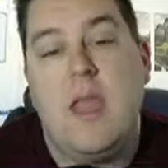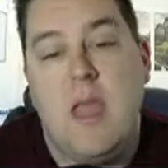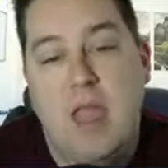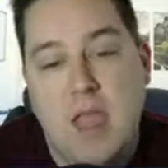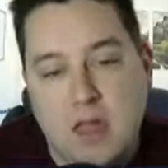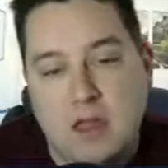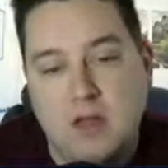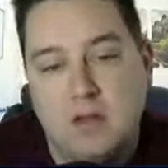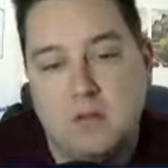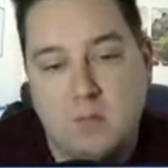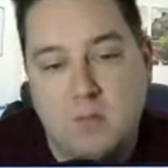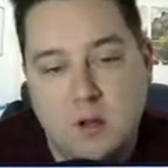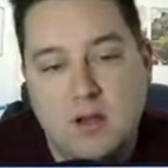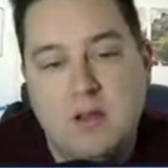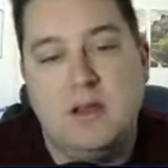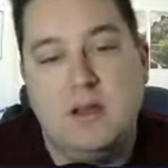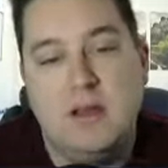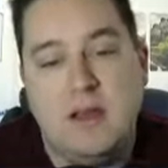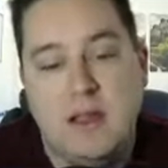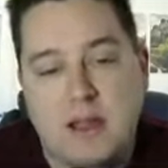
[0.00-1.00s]
and
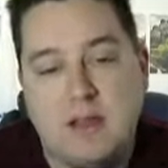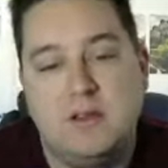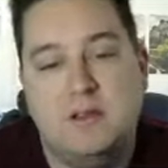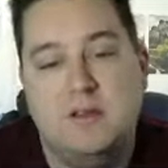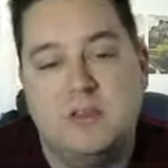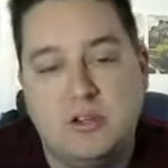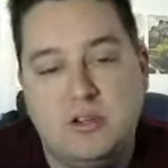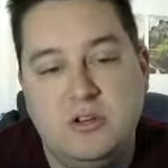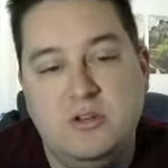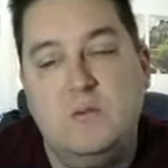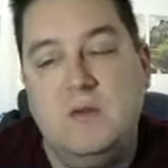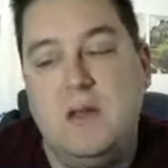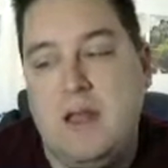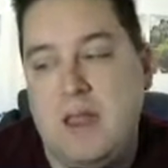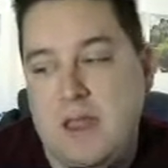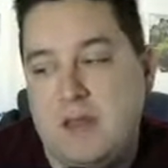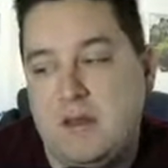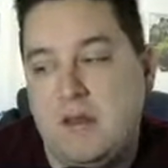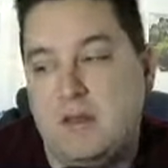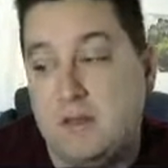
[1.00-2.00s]
1 and 2
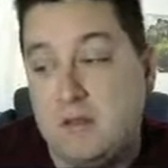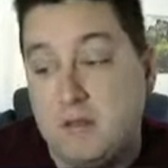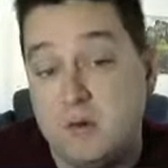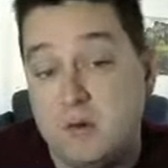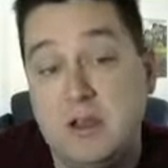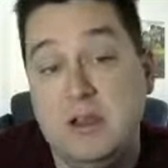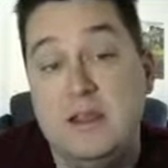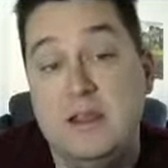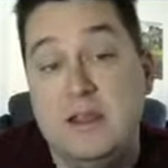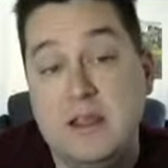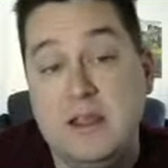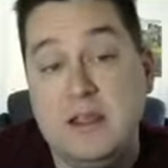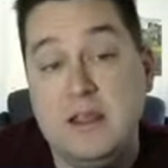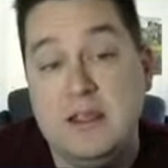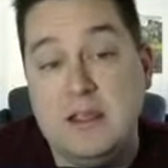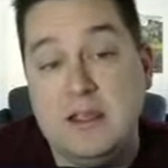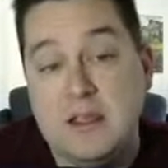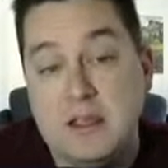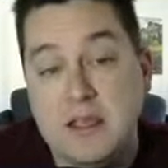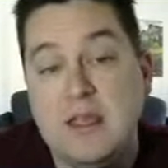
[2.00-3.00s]
and
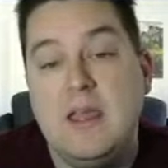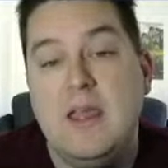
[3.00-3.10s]
3